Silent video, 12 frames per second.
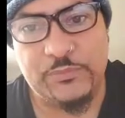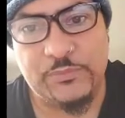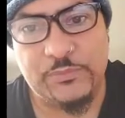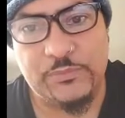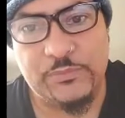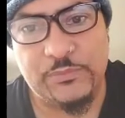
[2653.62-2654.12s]

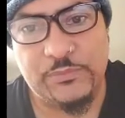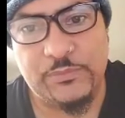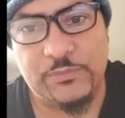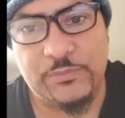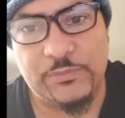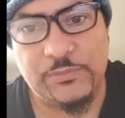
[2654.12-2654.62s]

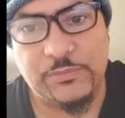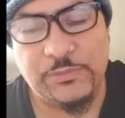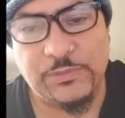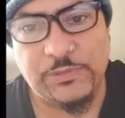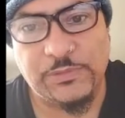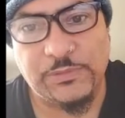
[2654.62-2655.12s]

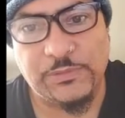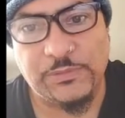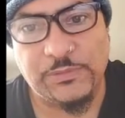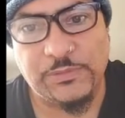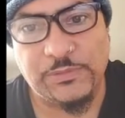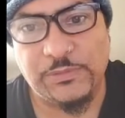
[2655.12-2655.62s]

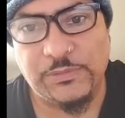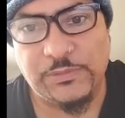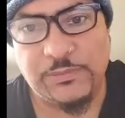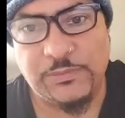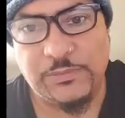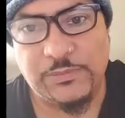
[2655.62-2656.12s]

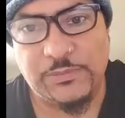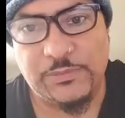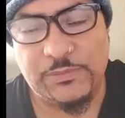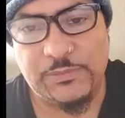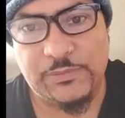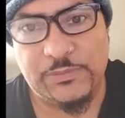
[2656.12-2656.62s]

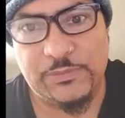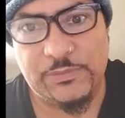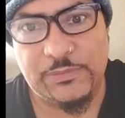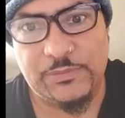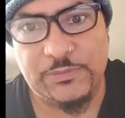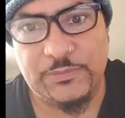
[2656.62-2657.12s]

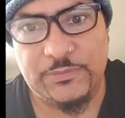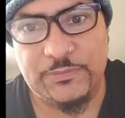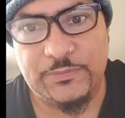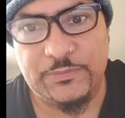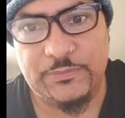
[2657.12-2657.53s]
The person shown says nothing.